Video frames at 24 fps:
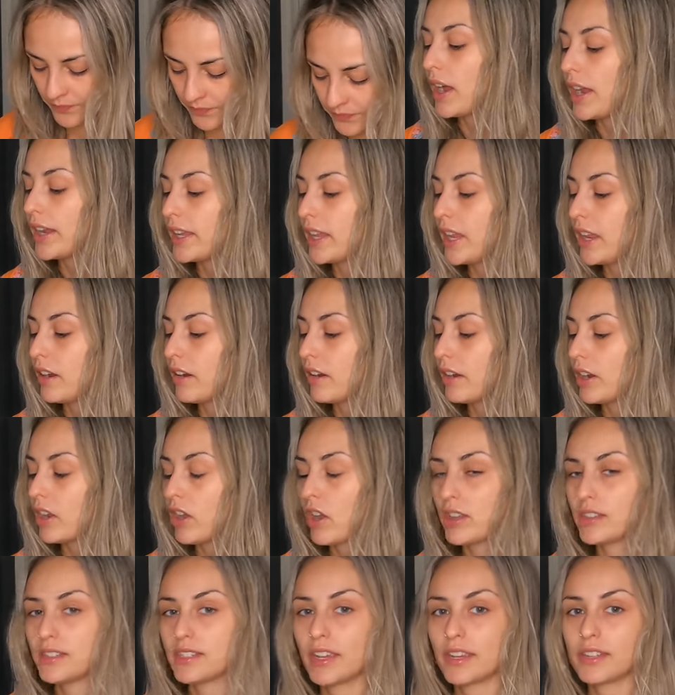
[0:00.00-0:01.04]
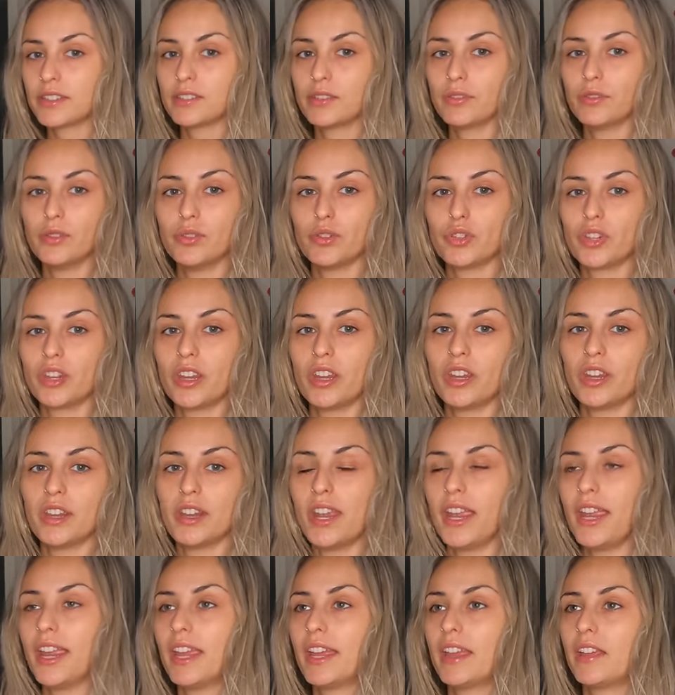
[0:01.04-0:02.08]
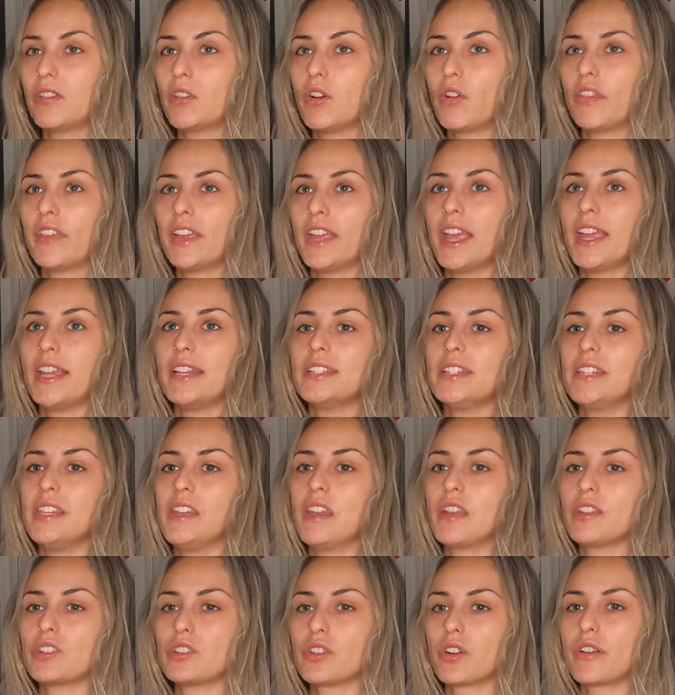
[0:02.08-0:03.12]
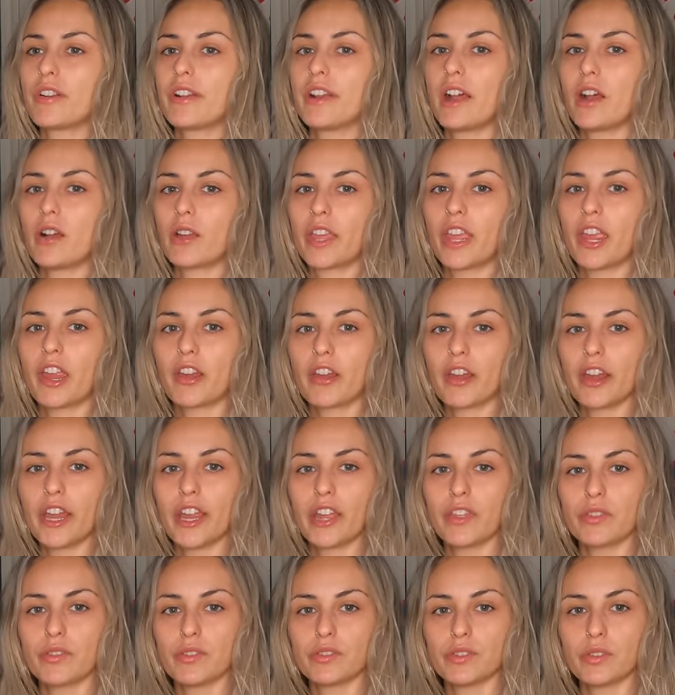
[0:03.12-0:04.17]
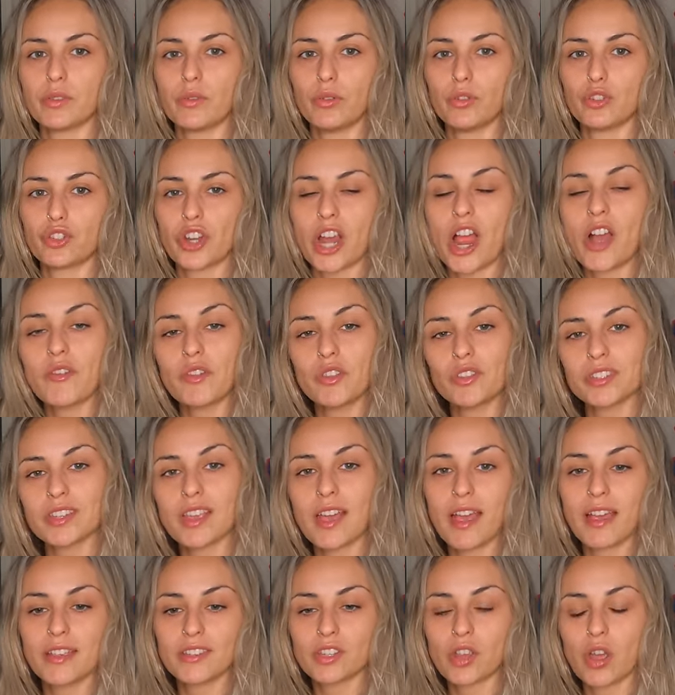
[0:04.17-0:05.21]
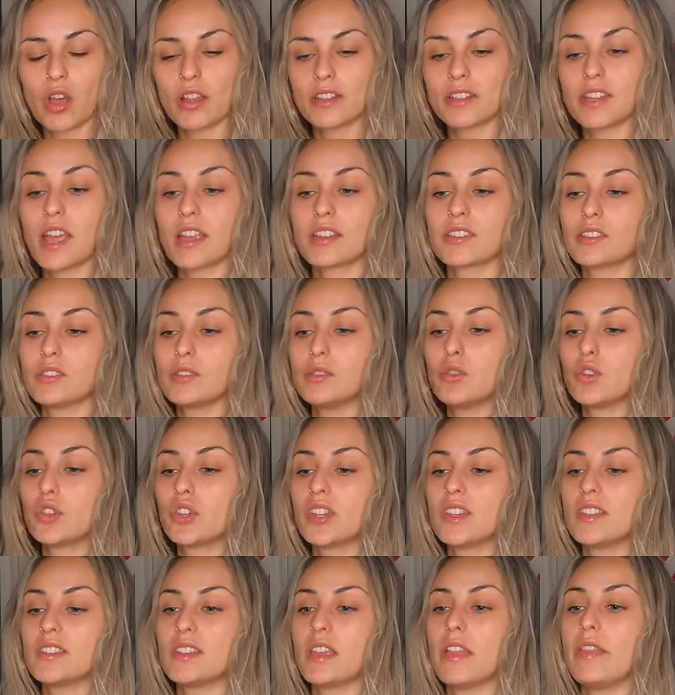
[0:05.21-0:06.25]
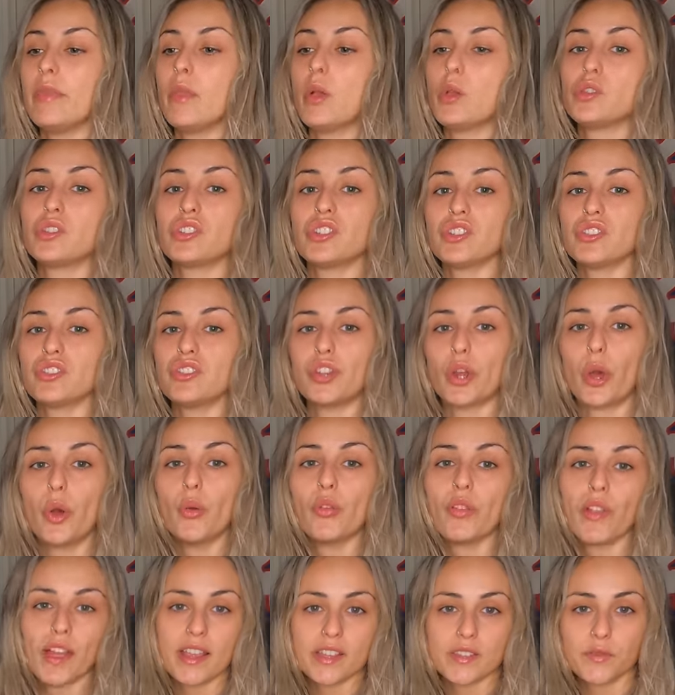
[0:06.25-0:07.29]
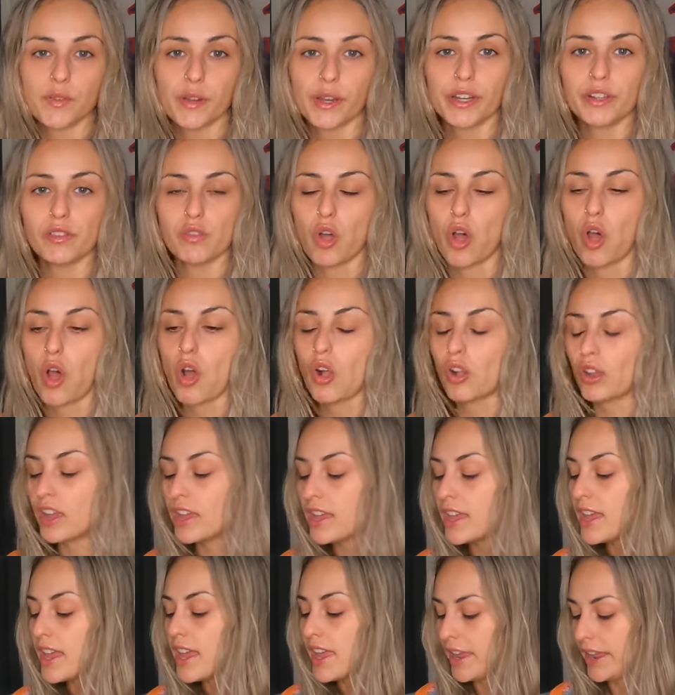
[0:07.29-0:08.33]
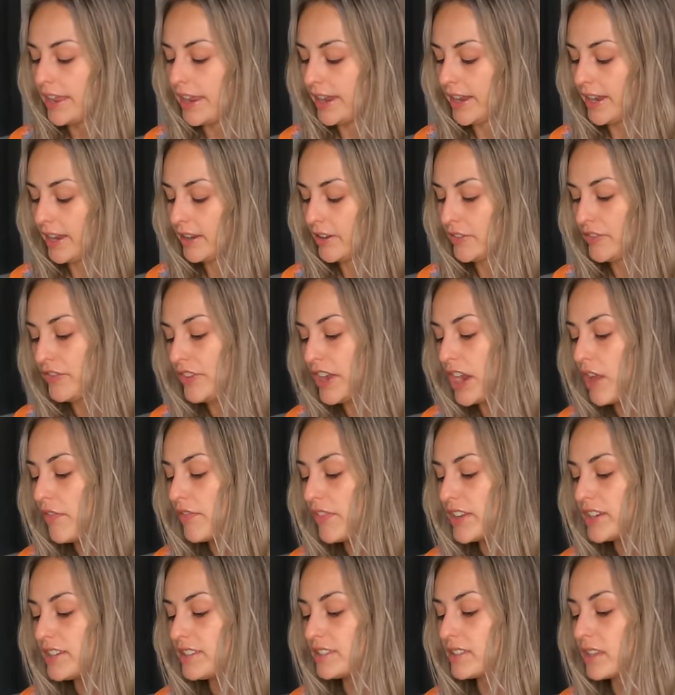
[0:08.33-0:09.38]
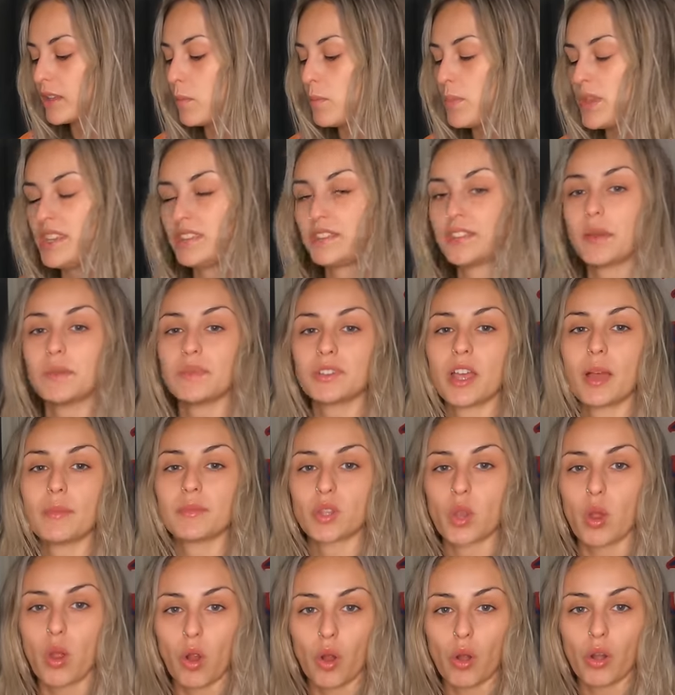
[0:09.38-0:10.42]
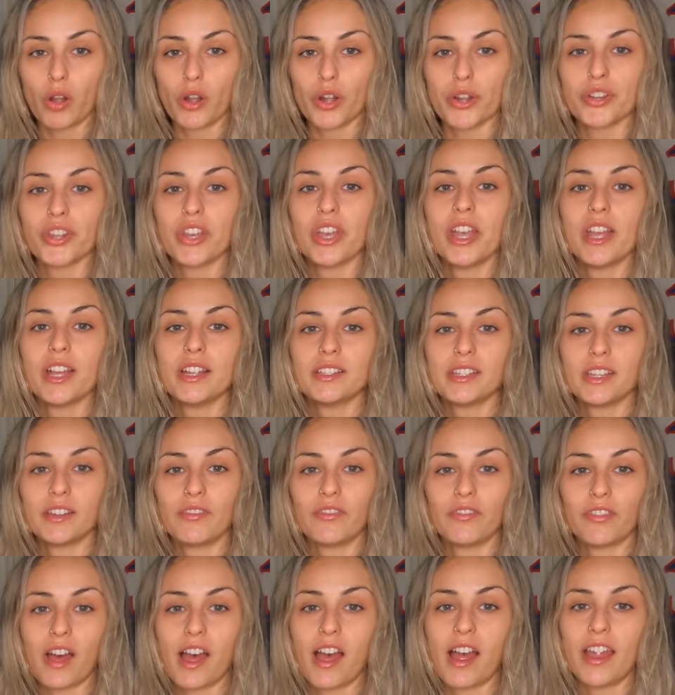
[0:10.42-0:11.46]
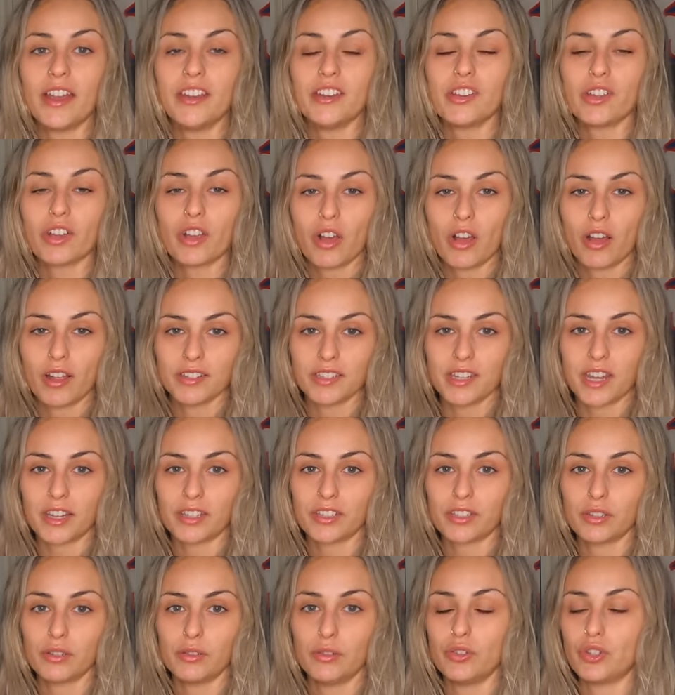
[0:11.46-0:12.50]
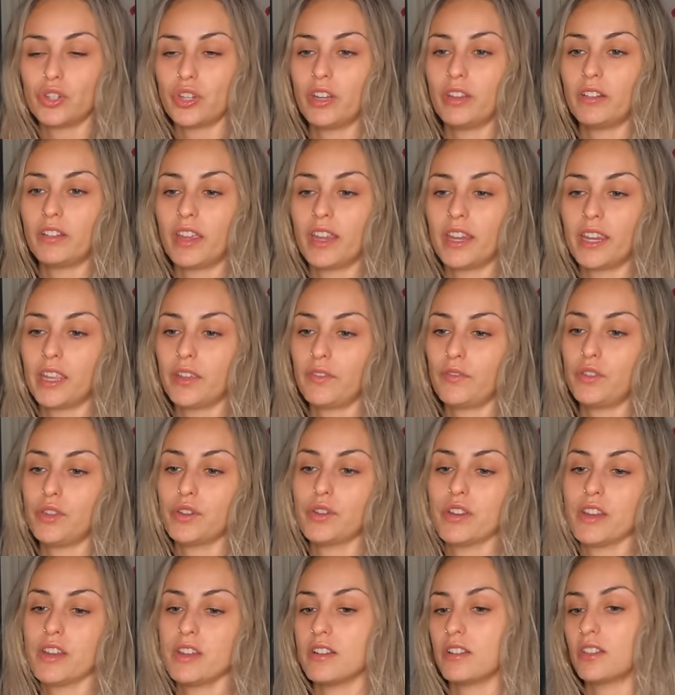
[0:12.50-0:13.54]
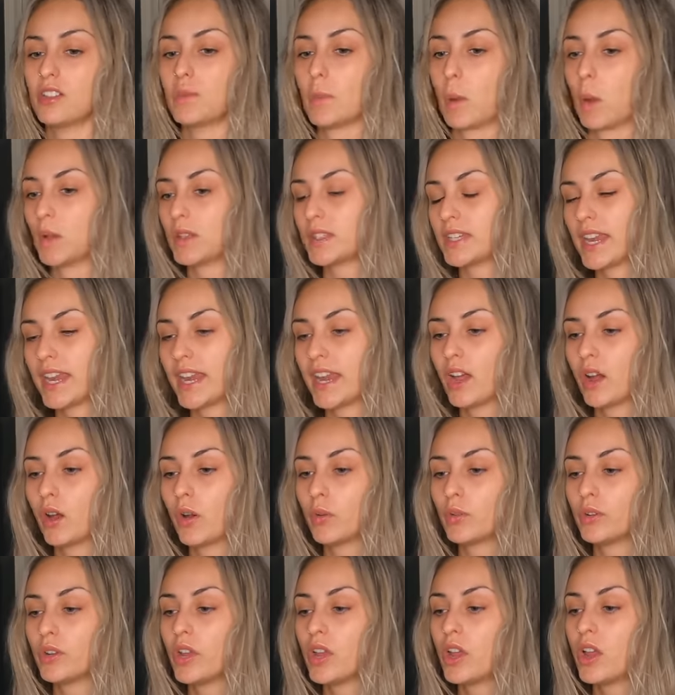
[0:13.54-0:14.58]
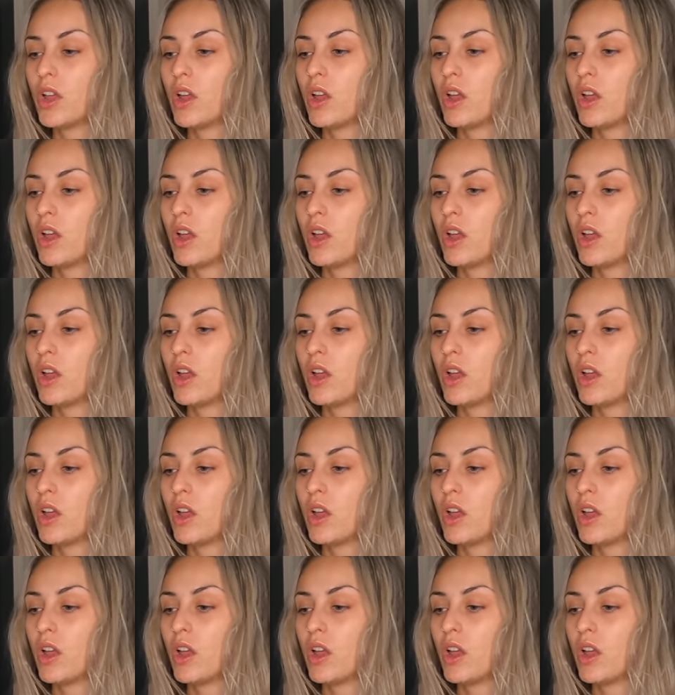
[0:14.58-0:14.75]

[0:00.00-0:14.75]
I carry contact solution and on the AT I started out carrying those little travel size contact solutions and those just don't last very long and I found that it can be sometimes hard to find contact solution like if you're in a small town